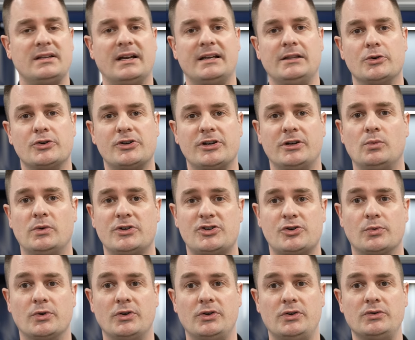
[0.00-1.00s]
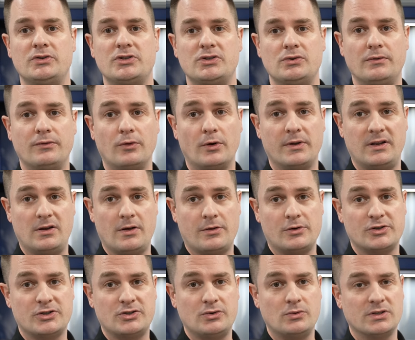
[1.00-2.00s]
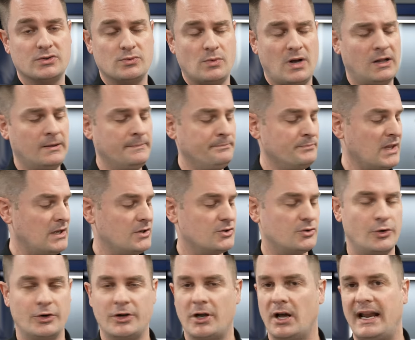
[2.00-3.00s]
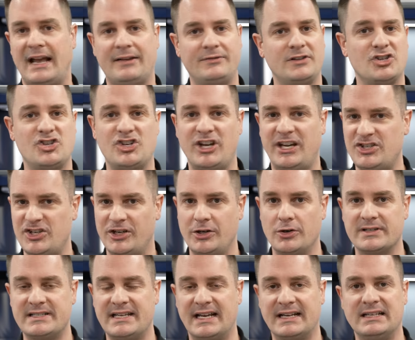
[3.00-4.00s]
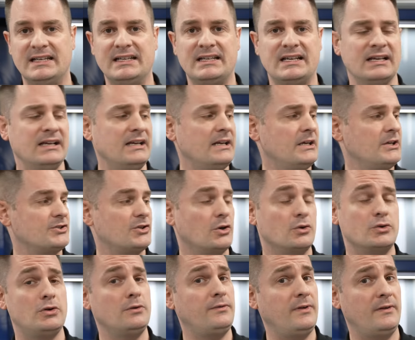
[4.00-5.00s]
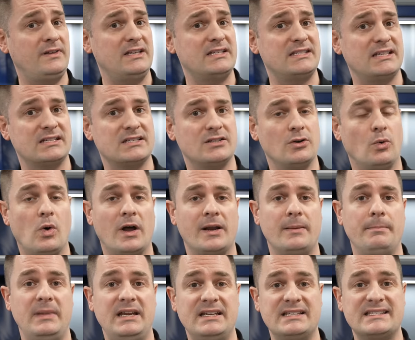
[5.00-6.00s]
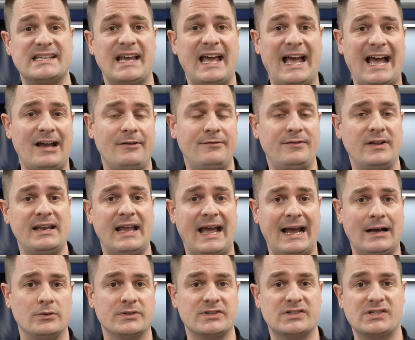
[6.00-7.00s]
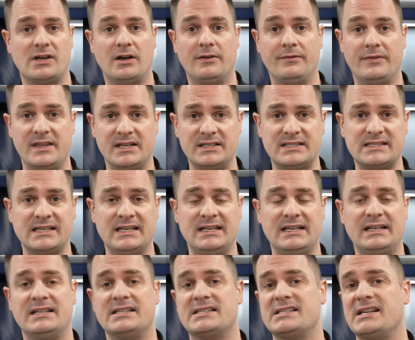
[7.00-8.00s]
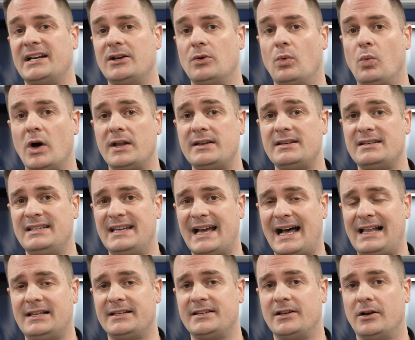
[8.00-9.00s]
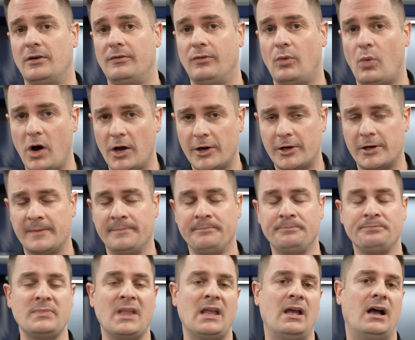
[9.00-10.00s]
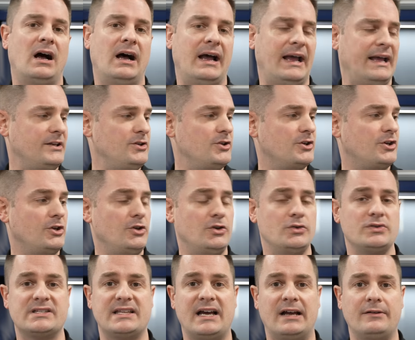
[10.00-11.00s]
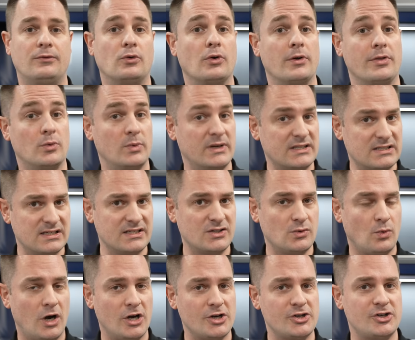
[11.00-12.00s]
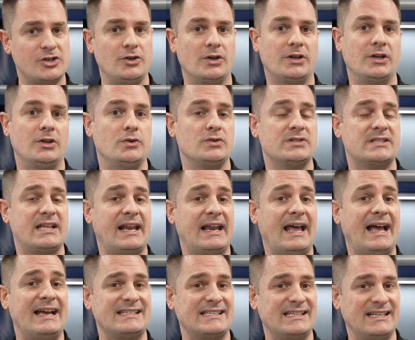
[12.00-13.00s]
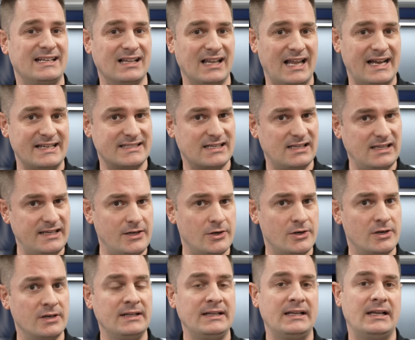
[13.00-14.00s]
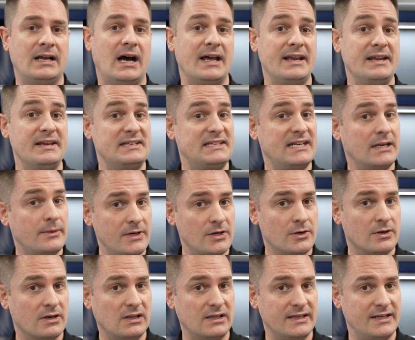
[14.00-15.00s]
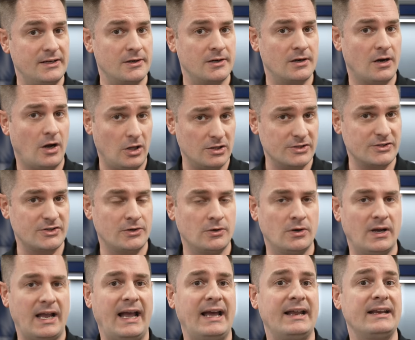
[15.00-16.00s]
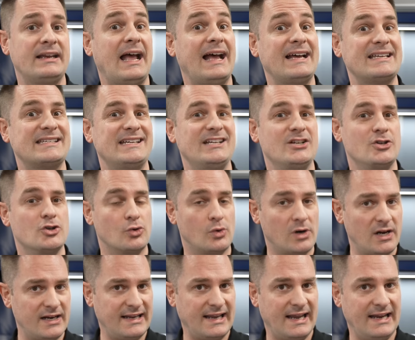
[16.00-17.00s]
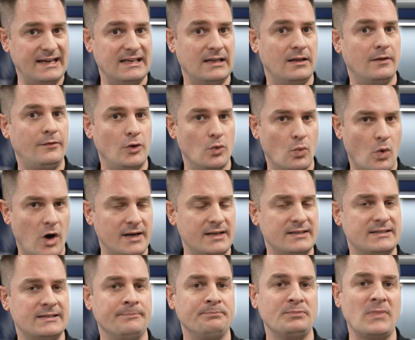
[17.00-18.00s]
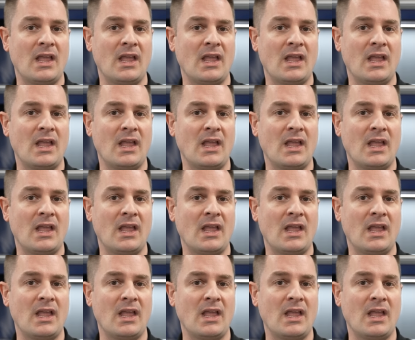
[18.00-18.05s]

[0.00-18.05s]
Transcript: dilution, which we're used to for the others too as well, so you're not have to changing your technique. So 256:1 means half an ounce of this inside 1 gallon of water, and you can use that for the rinseless wash. You can use that as a glass cleaner, an interior cleaner also, and as a drying aid if you want it.